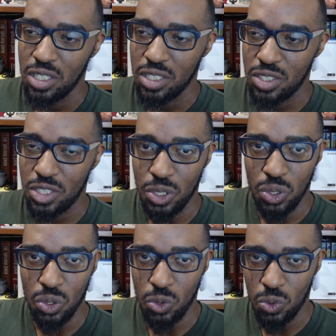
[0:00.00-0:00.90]

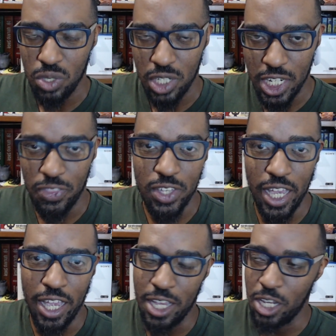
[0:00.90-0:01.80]
to get the
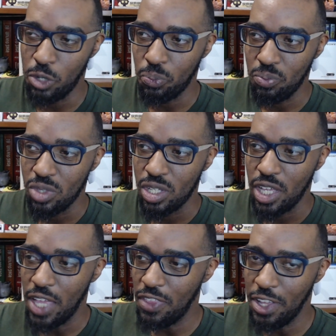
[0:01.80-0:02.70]
game,
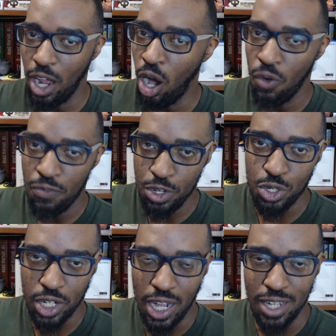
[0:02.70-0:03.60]
and then all future
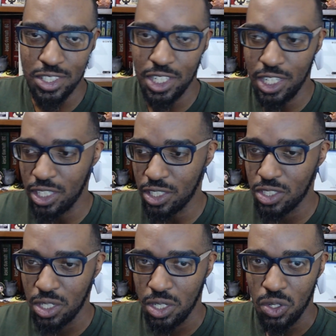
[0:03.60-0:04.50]
content
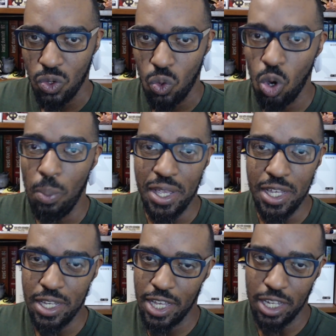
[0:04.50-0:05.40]
will be
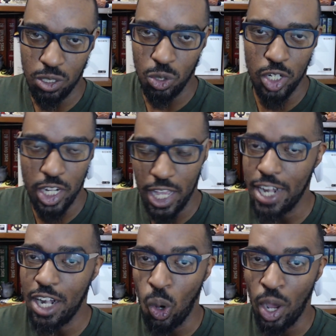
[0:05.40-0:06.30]
included at
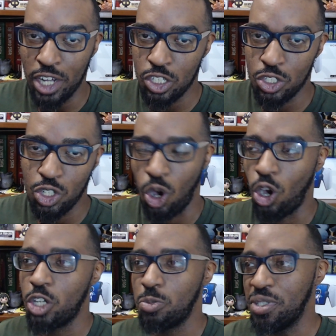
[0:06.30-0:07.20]
no extra
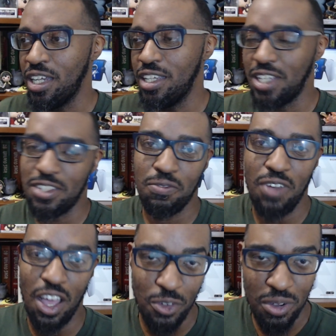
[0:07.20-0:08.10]
charge because, as a
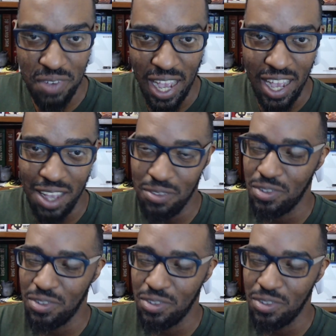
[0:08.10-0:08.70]
father of five,